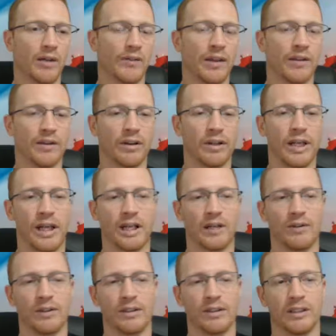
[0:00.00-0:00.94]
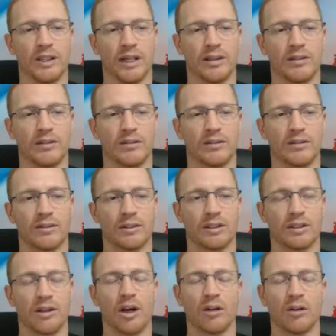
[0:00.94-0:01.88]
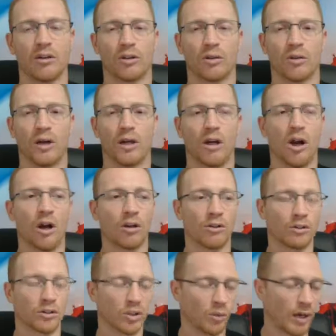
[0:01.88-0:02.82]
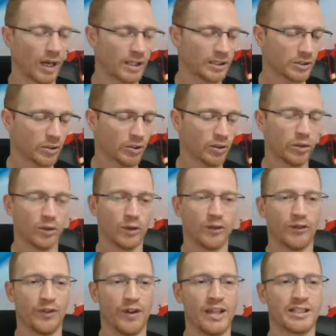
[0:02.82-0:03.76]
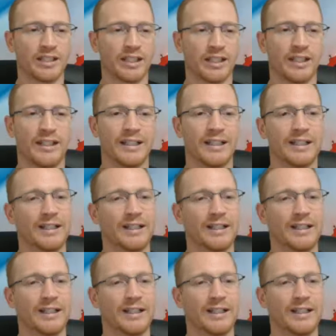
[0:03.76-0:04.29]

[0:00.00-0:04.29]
On the other hand of it, you got Carlos Carrasco who you're facing.